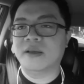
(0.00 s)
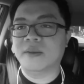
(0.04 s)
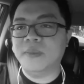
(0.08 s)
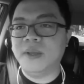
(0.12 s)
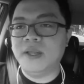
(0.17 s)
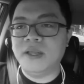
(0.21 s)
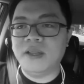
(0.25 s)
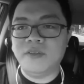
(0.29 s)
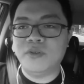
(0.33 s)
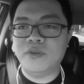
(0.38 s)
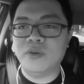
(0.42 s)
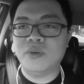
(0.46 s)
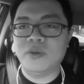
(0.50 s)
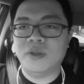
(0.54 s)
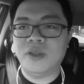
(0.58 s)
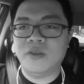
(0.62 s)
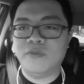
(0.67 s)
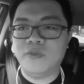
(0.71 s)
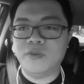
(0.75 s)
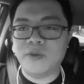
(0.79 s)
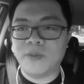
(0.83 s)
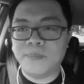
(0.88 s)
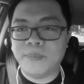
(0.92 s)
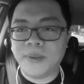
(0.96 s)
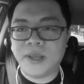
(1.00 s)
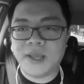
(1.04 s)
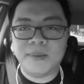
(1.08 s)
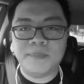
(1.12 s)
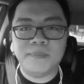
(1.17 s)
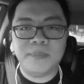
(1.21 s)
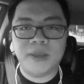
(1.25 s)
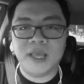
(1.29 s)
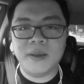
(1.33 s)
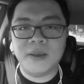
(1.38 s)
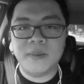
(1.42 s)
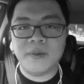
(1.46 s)
I mean, if you're
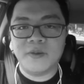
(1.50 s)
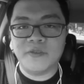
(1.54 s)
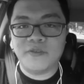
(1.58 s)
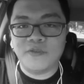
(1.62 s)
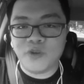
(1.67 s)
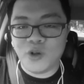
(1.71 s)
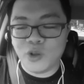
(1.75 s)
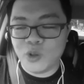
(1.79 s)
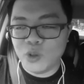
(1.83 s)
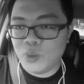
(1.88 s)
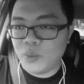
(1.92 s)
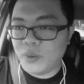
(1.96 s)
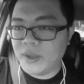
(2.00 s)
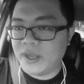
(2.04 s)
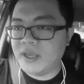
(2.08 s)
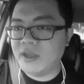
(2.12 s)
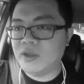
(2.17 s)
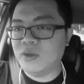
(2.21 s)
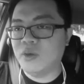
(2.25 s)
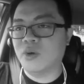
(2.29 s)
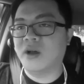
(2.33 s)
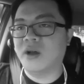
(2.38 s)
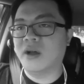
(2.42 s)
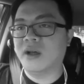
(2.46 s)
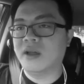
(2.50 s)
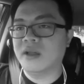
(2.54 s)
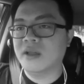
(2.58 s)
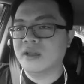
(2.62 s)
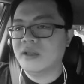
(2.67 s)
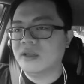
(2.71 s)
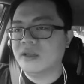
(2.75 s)
picking up a following, you are